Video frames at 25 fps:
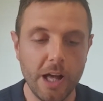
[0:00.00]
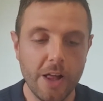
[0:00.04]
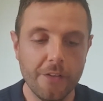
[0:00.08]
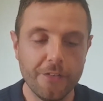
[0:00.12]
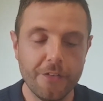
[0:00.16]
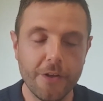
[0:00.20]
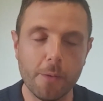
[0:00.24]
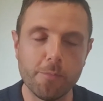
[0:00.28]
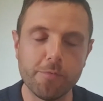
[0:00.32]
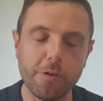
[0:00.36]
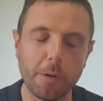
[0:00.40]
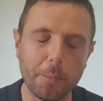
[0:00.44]

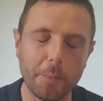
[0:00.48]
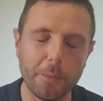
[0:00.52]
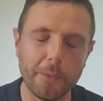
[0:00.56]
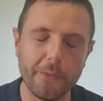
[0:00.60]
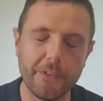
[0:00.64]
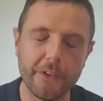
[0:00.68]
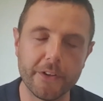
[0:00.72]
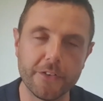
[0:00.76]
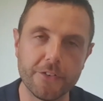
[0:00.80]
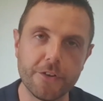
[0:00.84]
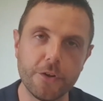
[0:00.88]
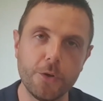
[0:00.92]
they're
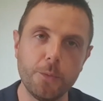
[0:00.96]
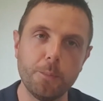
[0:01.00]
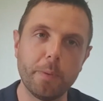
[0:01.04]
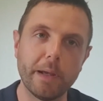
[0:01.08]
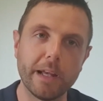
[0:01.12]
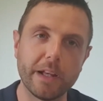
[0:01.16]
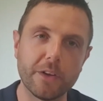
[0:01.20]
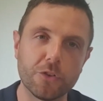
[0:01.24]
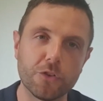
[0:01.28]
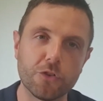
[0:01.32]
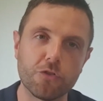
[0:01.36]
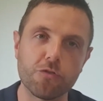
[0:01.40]
probably the two
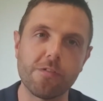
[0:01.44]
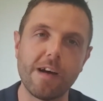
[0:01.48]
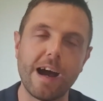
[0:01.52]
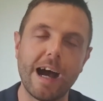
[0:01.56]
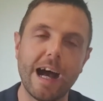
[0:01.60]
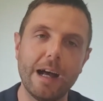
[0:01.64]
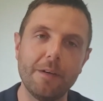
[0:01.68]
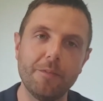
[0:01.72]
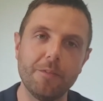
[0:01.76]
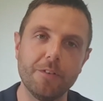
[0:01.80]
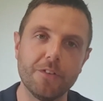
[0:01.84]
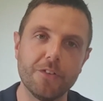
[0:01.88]
biggest
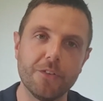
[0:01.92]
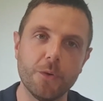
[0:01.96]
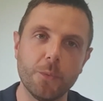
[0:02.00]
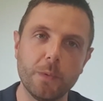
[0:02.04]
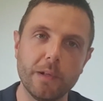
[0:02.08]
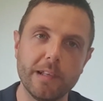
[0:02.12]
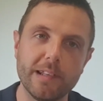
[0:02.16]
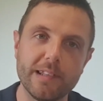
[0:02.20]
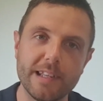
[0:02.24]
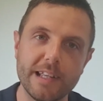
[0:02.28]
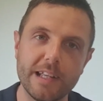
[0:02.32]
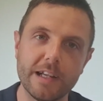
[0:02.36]
drivers that
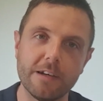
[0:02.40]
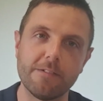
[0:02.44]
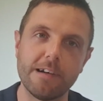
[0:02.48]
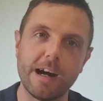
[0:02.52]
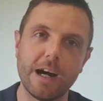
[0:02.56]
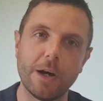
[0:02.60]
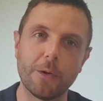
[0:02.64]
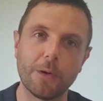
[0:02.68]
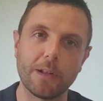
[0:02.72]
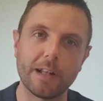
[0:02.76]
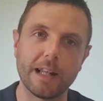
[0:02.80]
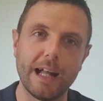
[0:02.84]
we see
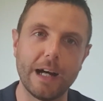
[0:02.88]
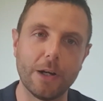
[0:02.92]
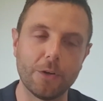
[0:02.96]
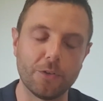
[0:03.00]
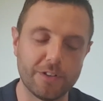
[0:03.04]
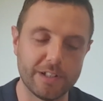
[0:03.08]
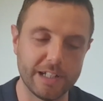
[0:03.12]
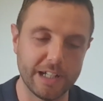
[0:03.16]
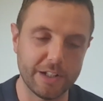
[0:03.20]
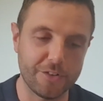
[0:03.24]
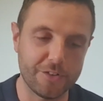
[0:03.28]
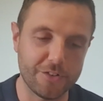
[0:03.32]
around
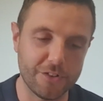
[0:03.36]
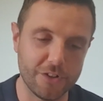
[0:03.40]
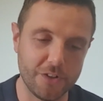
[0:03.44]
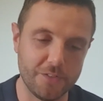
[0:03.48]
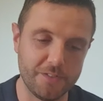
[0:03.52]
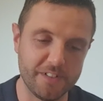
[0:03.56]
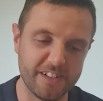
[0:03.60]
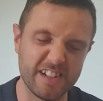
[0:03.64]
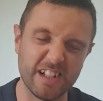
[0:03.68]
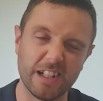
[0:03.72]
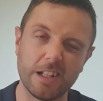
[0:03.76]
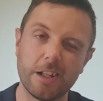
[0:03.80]
Cloud Check
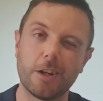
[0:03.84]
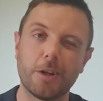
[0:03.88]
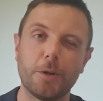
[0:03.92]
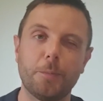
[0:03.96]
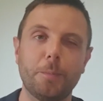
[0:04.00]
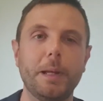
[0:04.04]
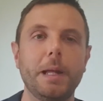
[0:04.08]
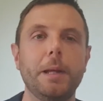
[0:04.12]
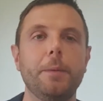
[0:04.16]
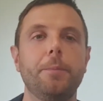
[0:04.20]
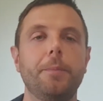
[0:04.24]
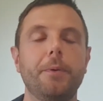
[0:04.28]
service. A lot
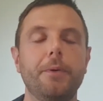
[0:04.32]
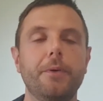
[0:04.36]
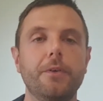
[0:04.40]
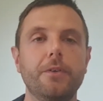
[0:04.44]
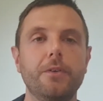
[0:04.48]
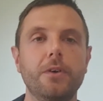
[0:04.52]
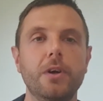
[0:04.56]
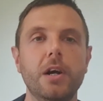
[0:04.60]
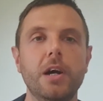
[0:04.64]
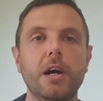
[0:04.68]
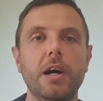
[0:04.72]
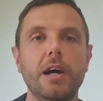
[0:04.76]
of
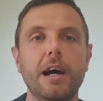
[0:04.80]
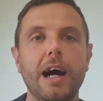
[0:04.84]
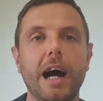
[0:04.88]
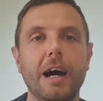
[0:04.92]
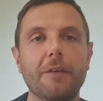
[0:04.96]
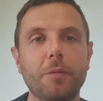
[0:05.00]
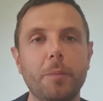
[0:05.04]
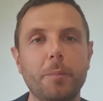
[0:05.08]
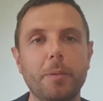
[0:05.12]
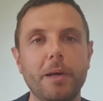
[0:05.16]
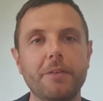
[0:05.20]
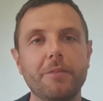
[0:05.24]
people
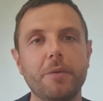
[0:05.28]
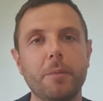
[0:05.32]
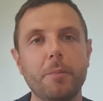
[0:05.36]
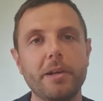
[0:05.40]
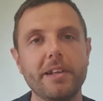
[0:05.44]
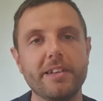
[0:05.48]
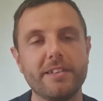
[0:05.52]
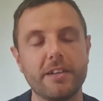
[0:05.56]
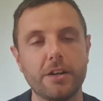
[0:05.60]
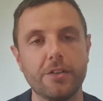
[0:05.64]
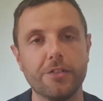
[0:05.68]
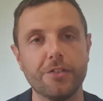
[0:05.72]
have a bit of a
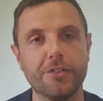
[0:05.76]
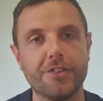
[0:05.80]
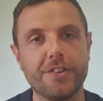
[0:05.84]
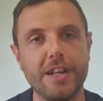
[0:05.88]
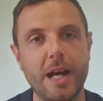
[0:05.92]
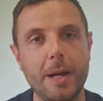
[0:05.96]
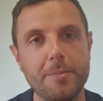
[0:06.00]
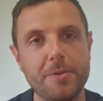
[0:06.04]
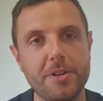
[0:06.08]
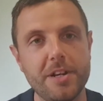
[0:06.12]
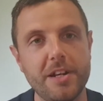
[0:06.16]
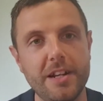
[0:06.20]

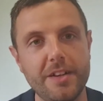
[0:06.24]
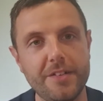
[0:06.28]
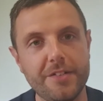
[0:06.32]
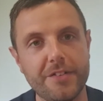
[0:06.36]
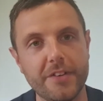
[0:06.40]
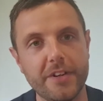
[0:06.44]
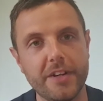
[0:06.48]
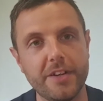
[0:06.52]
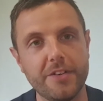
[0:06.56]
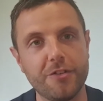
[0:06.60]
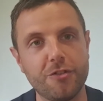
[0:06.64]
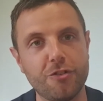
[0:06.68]
misconception is
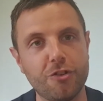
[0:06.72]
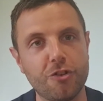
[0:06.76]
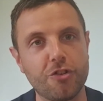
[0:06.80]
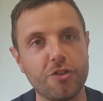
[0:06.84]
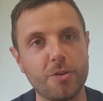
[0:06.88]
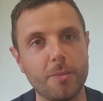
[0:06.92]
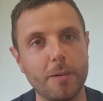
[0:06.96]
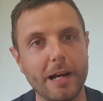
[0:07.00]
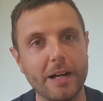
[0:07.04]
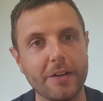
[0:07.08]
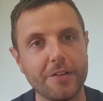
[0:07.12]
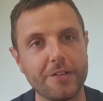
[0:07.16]
that it's
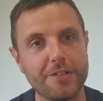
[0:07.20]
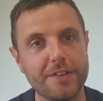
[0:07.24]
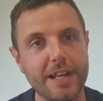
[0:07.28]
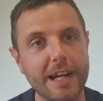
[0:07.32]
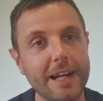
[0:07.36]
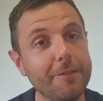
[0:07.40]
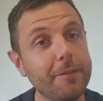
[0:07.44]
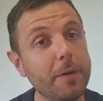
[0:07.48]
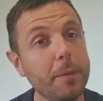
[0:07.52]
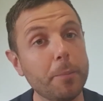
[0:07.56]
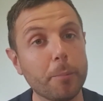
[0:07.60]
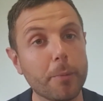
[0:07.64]
just about
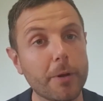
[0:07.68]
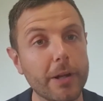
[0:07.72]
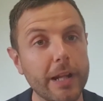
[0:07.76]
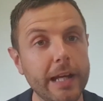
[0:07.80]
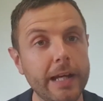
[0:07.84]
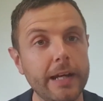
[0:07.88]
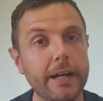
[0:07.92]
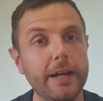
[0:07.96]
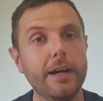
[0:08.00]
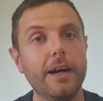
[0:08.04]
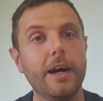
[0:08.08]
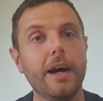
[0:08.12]
saving money,
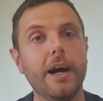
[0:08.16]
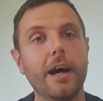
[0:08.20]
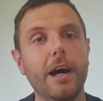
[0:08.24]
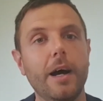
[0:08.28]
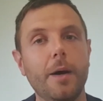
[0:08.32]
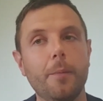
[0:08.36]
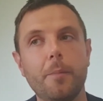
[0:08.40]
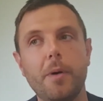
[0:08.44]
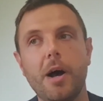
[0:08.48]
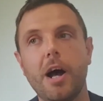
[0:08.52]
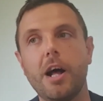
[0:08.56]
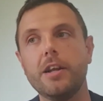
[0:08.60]

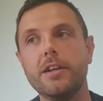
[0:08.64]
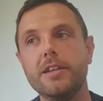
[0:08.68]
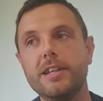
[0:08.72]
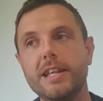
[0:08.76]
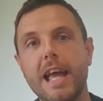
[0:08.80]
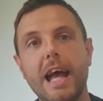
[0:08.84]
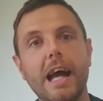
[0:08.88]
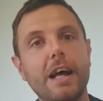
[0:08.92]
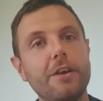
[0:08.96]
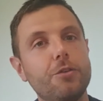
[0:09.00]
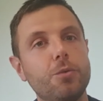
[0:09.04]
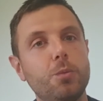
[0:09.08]
and
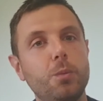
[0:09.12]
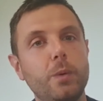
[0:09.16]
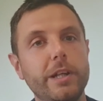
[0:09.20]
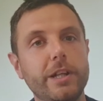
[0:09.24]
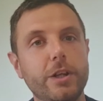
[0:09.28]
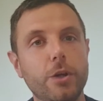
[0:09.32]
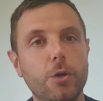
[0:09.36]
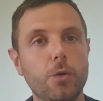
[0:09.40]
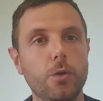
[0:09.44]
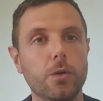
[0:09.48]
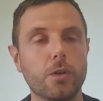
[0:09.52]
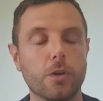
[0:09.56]
yes, we
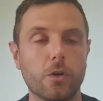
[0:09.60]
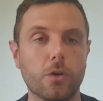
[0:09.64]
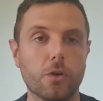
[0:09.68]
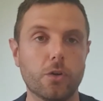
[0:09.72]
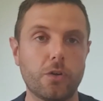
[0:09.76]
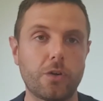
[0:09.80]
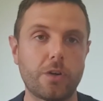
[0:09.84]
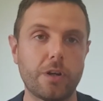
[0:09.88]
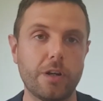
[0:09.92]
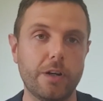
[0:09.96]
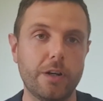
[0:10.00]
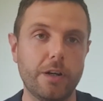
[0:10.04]
do
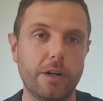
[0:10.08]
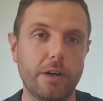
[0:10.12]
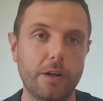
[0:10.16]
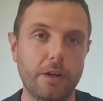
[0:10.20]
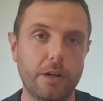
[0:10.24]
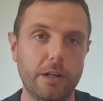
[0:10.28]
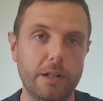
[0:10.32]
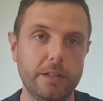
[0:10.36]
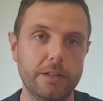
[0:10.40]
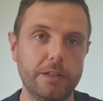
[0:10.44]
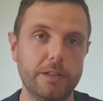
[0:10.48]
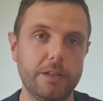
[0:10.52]
look
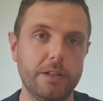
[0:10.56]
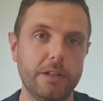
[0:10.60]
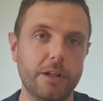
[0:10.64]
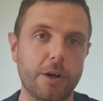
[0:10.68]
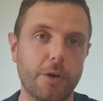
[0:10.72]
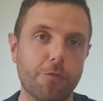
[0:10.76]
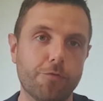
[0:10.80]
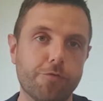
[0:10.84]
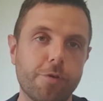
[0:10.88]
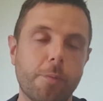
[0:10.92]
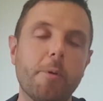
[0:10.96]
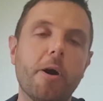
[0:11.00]

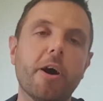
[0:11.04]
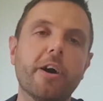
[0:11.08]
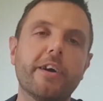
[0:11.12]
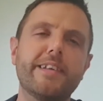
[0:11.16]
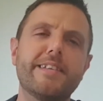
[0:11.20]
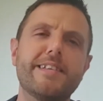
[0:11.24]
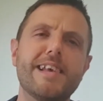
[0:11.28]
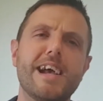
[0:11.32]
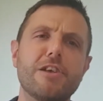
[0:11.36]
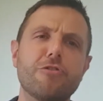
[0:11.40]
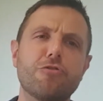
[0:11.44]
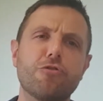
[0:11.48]
from
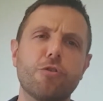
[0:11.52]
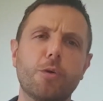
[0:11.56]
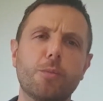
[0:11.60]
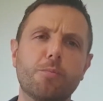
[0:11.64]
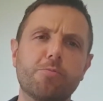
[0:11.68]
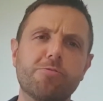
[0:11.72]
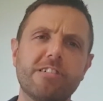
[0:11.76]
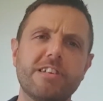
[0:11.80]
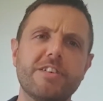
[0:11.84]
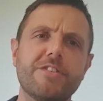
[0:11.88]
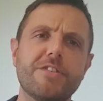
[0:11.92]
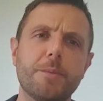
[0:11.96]
architectural
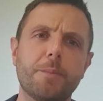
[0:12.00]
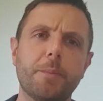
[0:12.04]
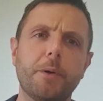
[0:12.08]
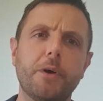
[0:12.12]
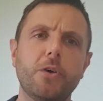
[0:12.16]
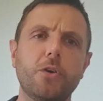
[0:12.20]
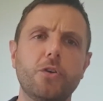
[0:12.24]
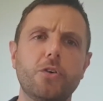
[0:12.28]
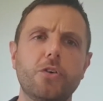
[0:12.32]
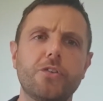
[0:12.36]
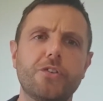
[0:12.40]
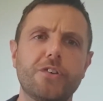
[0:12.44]

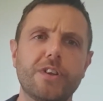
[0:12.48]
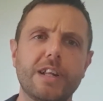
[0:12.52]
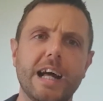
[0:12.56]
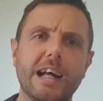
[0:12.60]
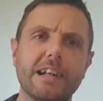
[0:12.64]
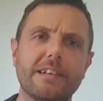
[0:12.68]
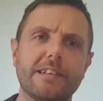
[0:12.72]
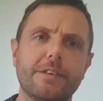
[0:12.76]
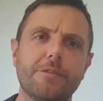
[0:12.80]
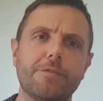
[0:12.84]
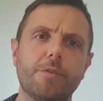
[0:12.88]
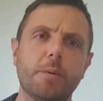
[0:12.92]
principles and
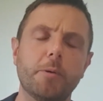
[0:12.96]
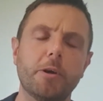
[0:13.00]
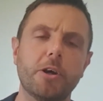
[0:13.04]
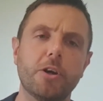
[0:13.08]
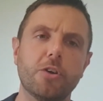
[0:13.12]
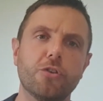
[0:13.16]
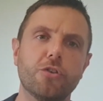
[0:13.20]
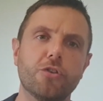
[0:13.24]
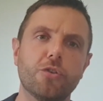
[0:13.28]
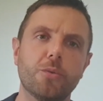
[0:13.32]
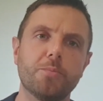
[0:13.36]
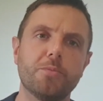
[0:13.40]
actually from a
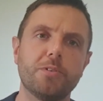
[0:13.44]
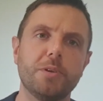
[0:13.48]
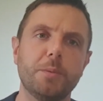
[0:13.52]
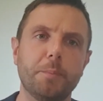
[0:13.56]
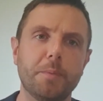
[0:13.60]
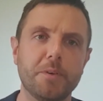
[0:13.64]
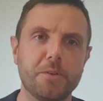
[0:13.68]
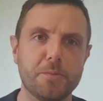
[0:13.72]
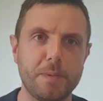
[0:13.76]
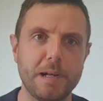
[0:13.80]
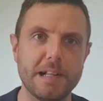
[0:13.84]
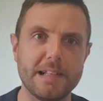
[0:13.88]
consumption
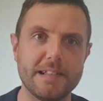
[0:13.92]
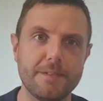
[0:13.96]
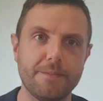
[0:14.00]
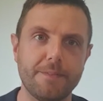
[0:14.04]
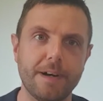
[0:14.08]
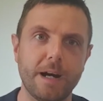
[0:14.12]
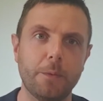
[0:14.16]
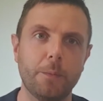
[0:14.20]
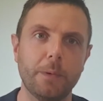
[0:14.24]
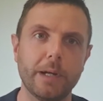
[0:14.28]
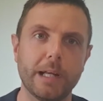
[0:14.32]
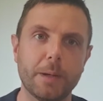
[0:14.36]
perspective
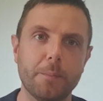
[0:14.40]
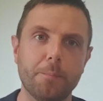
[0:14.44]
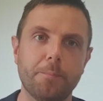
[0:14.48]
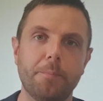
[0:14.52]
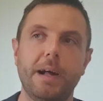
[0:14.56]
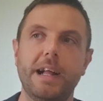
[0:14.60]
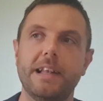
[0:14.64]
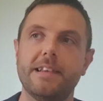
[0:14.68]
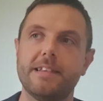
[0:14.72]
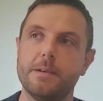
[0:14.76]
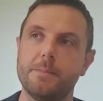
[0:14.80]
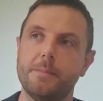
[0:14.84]
how we can
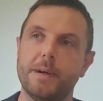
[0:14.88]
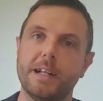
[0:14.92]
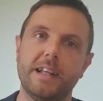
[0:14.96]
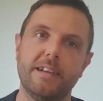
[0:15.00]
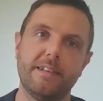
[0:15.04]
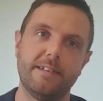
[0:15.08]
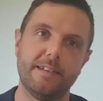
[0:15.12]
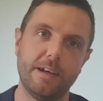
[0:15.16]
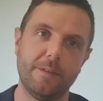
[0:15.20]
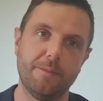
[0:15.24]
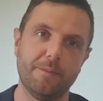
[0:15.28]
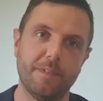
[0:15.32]
better
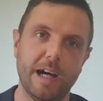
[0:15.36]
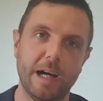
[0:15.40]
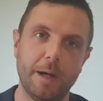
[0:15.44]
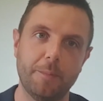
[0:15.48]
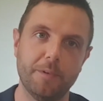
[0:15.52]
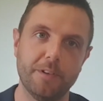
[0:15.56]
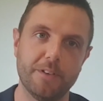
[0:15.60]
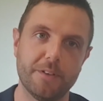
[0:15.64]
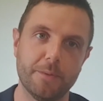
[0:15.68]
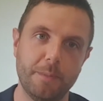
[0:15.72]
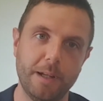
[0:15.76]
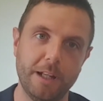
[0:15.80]
manage that
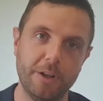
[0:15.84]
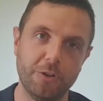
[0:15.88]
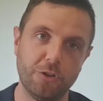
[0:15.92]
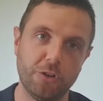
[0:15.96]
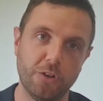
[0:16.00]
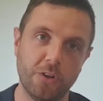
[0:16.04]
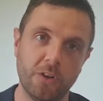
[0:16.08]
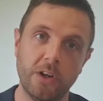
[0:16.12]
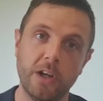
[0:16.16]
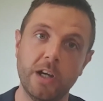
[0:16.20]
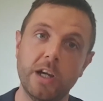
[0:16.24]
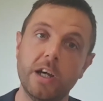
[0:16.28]
environment to make
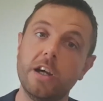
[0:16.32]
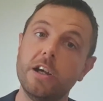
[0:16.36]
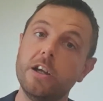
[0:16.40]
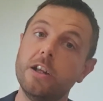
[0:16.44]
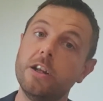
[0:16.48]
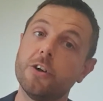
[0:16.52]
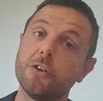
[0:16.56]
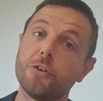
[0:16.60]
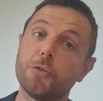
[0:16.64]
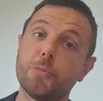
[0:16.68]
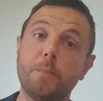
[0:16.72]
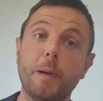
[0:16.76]
sure you're
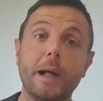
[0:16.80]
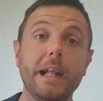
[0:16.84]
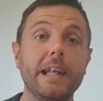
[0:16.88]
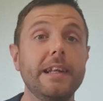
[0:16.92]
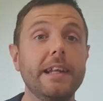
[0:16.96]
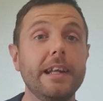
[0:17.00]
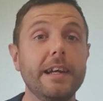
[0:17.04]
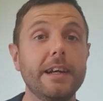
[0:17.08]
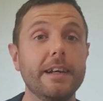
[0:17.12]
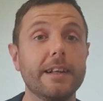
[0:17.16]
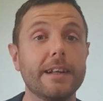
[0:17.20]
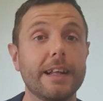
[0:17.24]
not
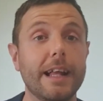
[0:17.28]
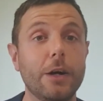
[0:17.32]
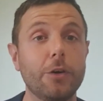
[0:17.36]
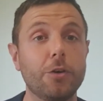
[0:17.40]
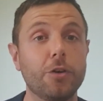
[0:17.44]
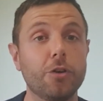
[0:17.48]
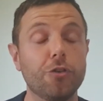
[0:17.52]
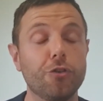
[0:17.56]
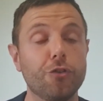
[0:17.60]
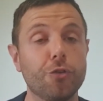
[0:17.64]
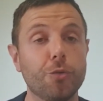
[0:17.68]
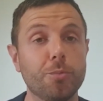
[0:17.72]
spending
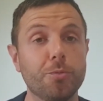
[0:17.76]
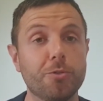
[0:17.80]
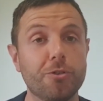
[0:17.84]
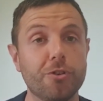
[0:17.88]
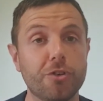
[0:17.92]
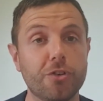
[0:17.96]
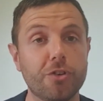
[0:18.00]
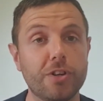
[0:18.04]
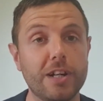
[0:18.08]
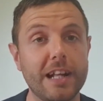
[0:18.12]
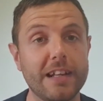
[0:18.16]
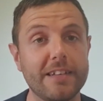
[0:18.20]
cloud
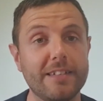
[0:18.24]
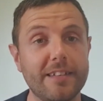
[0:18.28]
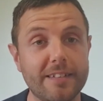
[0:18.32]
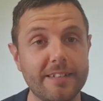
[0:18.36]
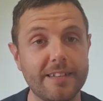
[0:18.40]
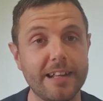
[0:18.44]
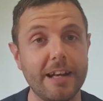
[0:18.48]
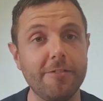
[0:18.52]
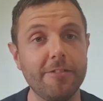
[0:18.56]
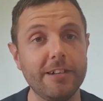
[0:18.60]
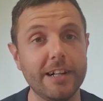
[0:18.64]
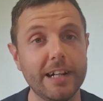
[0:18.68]
consumption
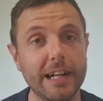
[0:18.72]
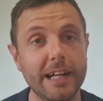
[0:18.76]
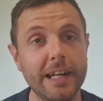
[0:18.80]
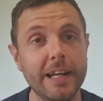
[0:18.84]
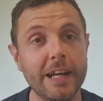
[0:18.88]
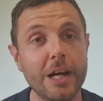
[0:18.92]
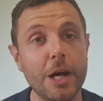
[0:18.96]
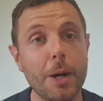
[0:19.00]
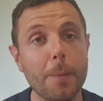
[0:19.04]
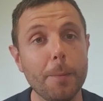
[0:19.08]
unnecessarily.